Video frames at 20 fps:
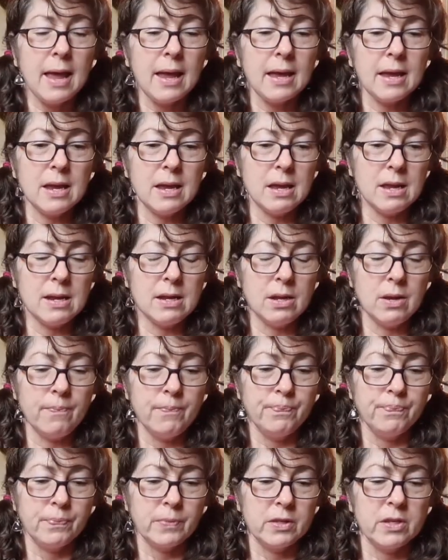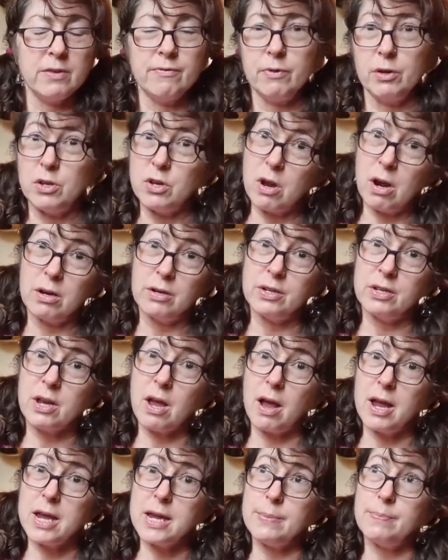in different yarn
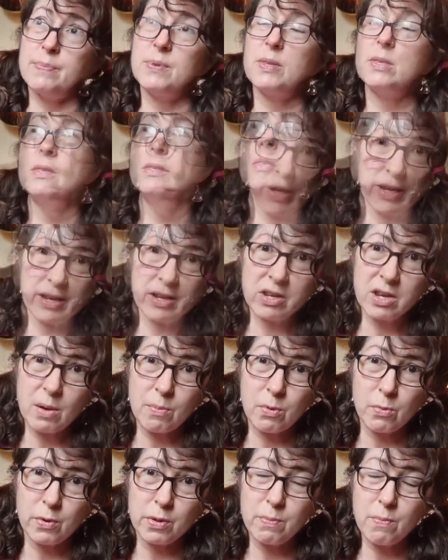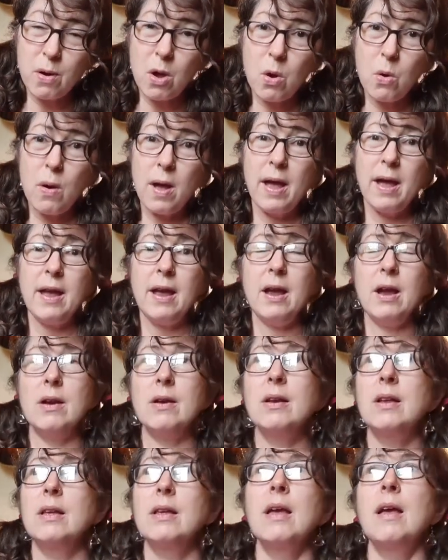types, like holding it double with mohair.
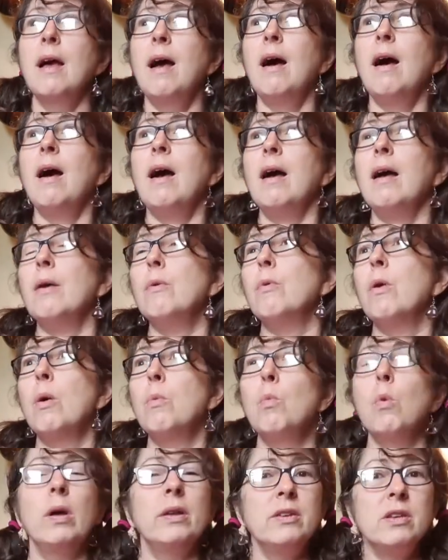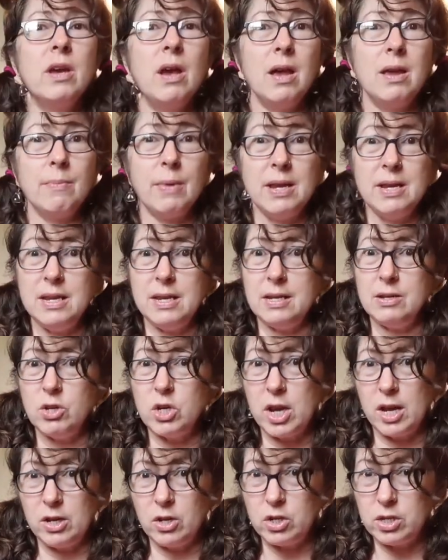One time I
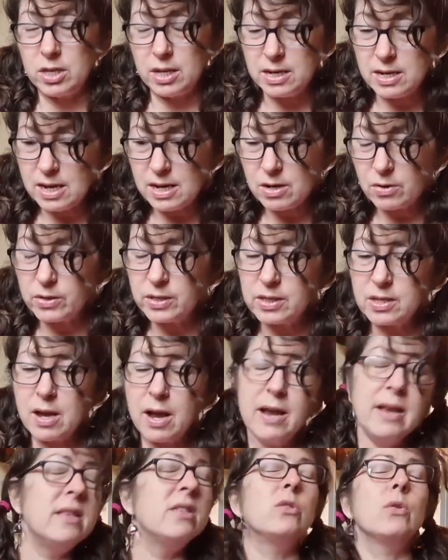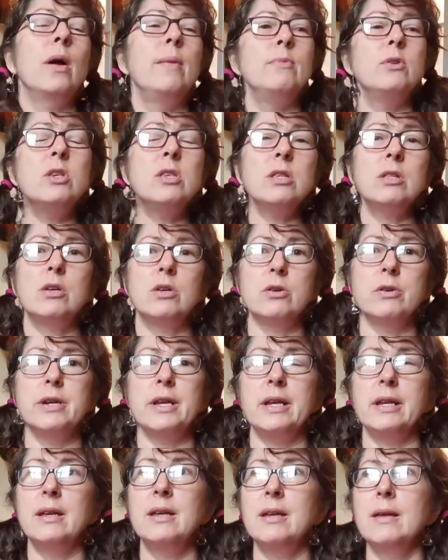changed the needle size, so I'm just
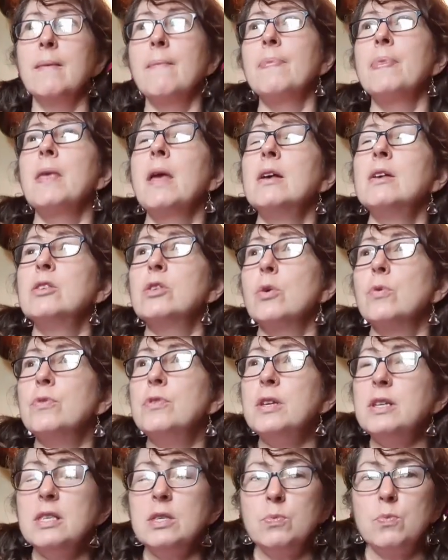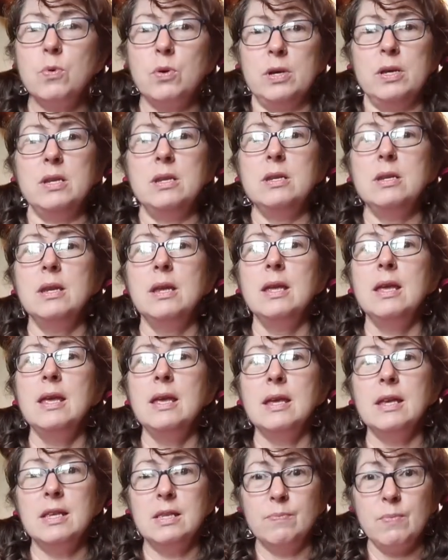learning. So this one
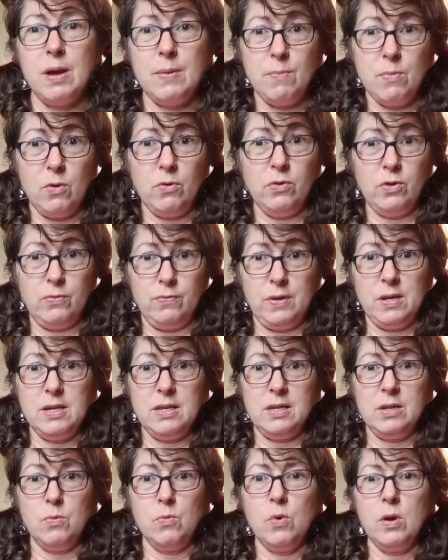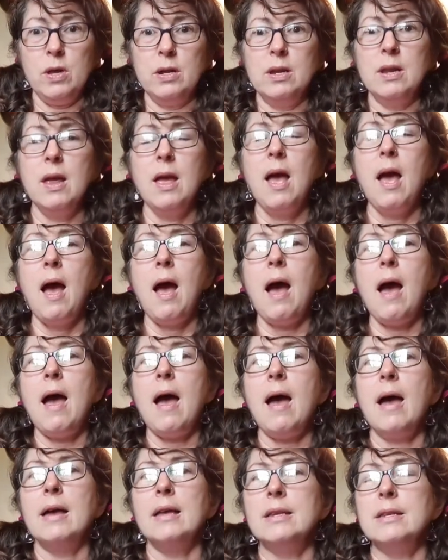is my most recent one,
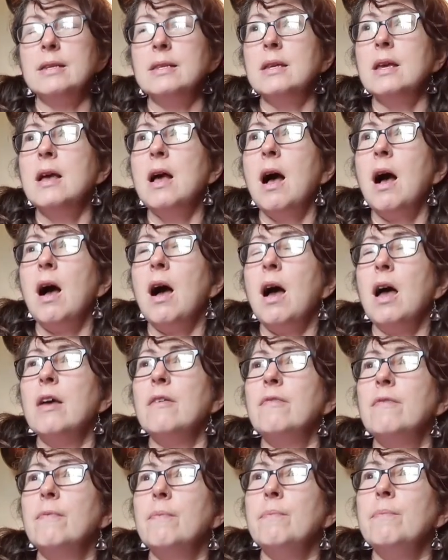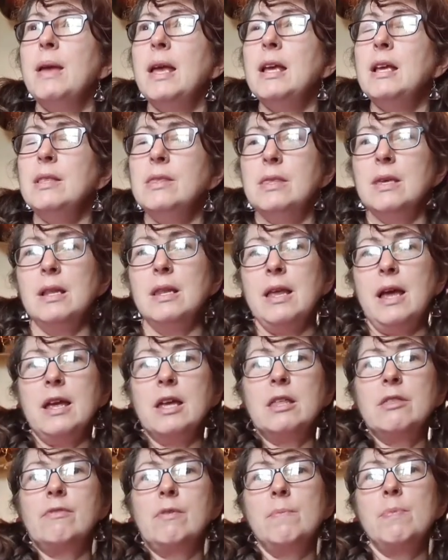and I've made the
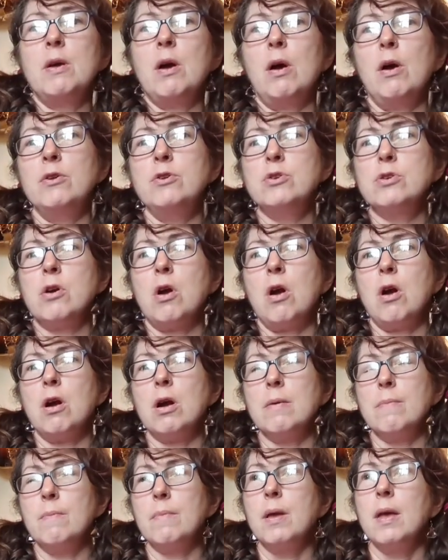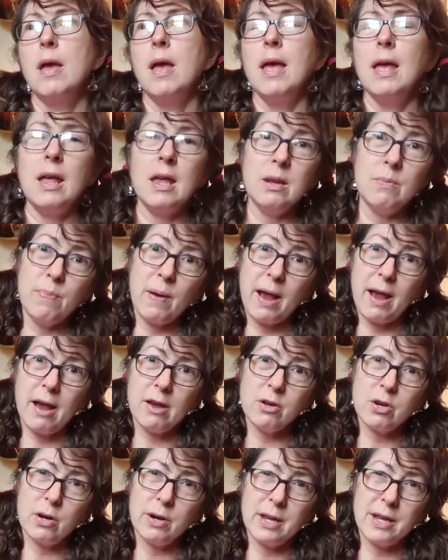length from the underarm. In
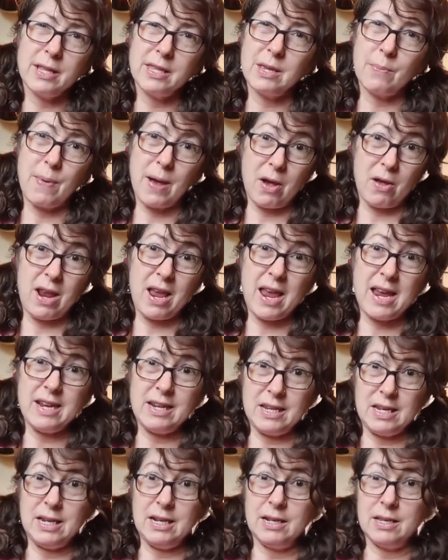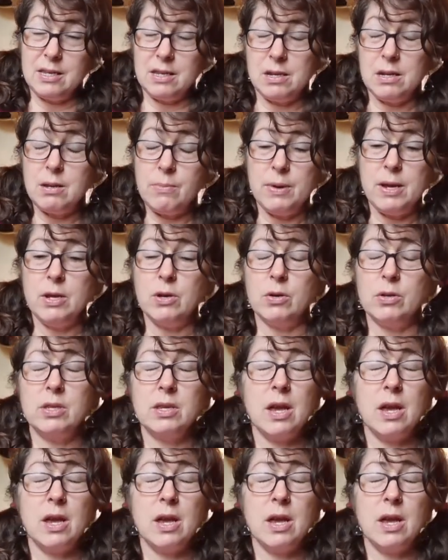pattern, it's about 18 centimeters,